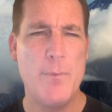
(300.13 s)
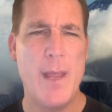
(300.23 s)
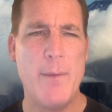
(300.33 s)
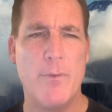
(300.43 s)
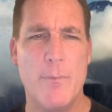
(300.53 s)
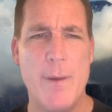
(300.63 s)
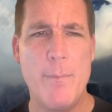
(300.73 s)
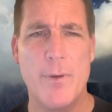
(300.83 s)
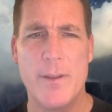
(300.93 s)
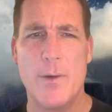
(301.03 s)
may
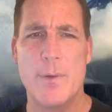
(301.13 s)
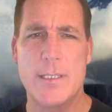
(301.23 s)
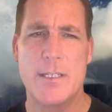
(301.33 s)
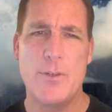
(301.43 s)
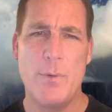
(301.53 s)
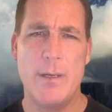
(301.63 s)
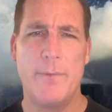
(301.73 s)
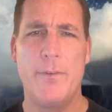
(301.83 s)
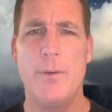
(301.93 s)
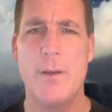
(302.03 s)
remember there was a story a
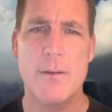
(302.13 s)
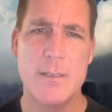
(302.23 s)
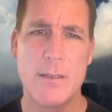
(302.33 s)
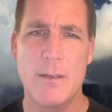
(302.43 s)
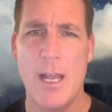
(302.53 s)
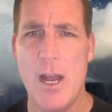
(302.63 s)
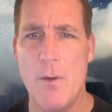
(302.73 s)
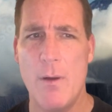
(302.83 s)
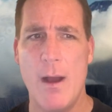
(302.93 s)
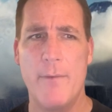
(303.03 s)
few years
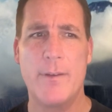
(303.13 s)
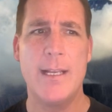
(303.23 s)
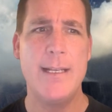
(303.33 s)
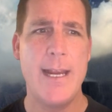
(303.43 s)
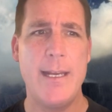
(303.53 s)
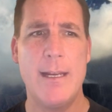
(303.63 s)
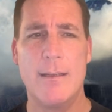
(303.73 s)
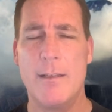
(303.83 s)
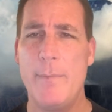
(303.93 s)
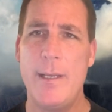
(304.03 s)
ago of
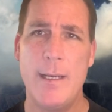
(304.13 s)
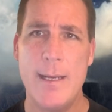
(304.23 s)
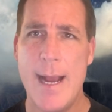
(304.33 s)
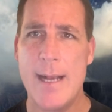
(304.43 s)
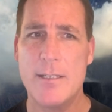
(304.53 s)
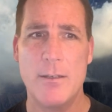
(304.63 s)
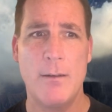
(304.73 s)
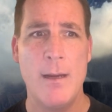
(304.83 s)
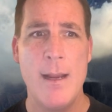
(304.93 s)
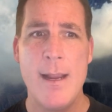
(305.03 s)
Canadian comedian
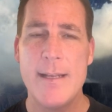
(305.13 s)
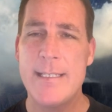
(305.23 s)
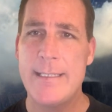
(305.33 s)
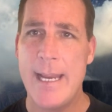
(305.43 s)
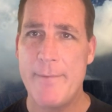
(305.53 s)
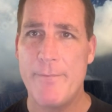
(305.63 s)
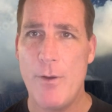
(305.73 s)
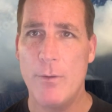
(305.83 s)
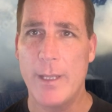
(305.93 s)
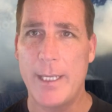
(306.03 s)
actor Dave
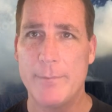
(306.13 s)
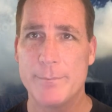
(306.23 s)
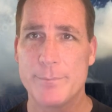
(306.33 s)
Foley.